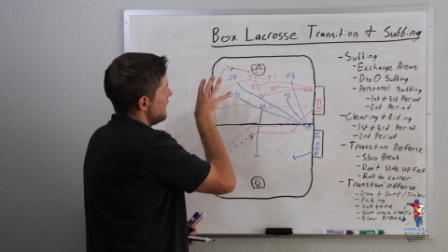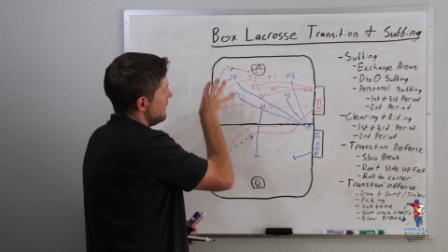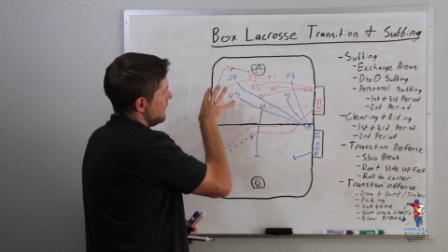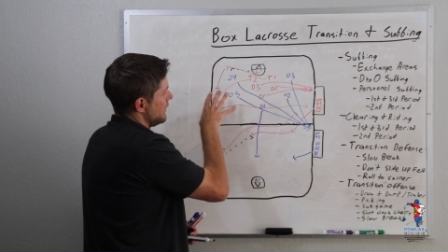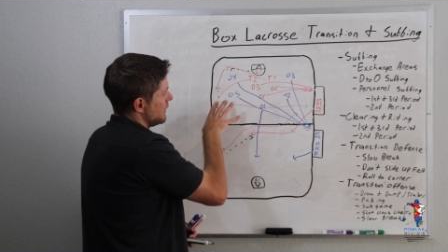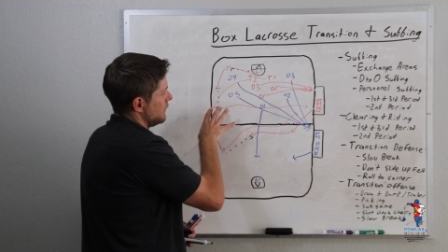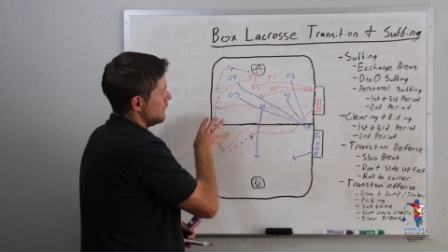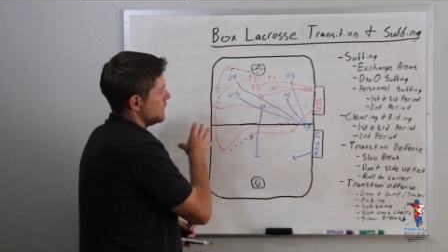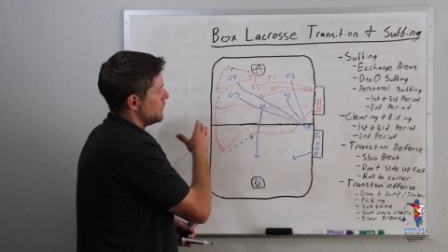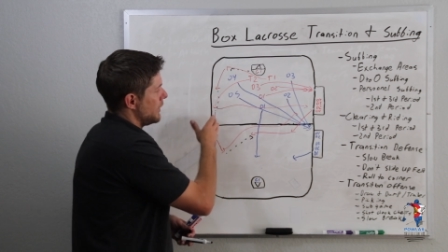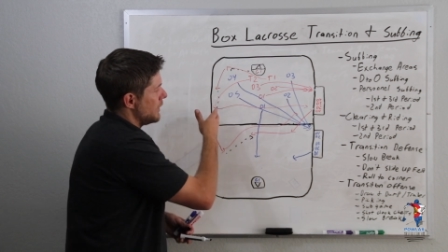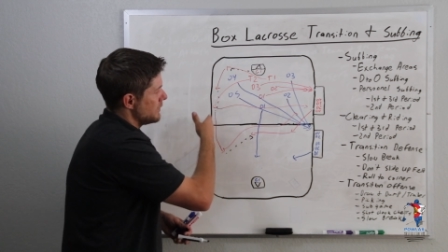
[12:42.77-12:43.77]
then the
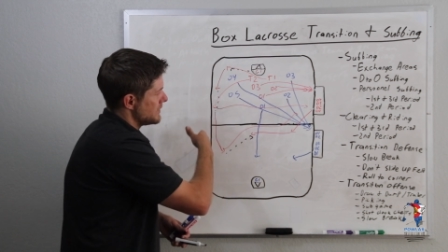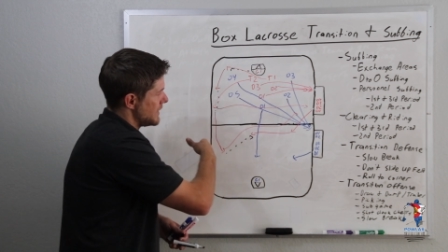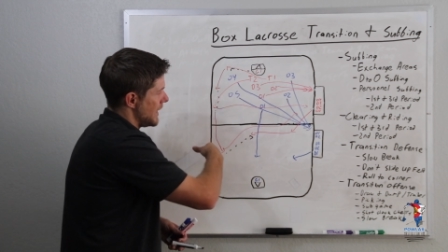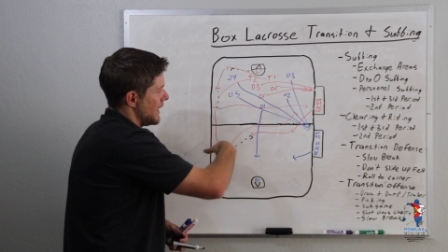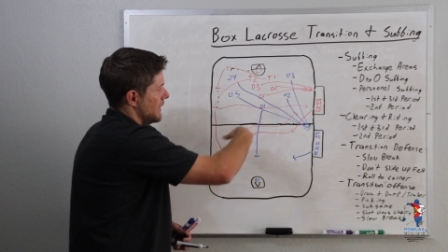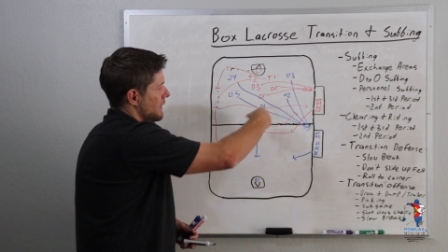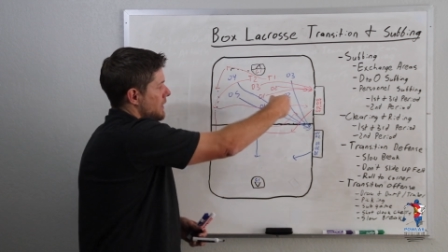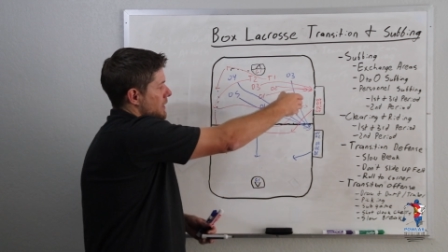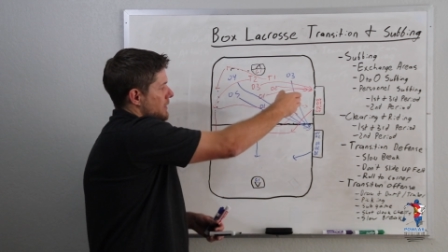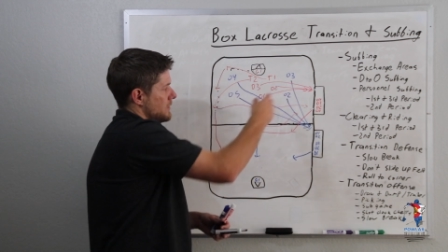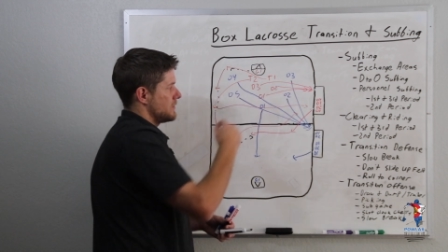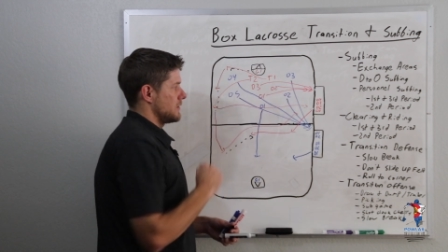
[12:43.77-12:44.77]
clearing players can
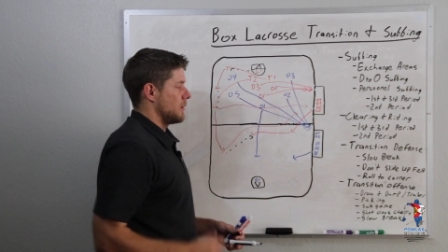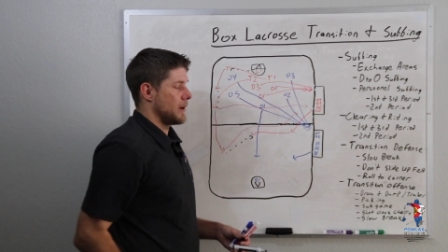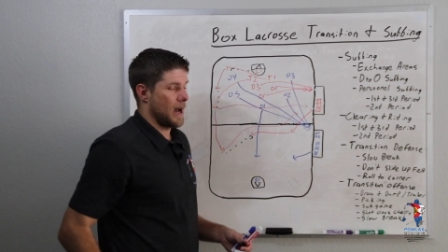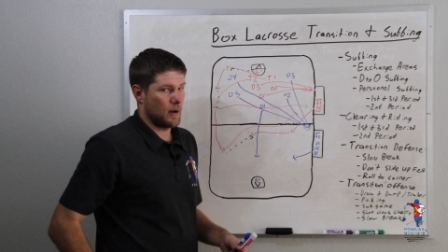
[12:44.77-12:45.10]
sub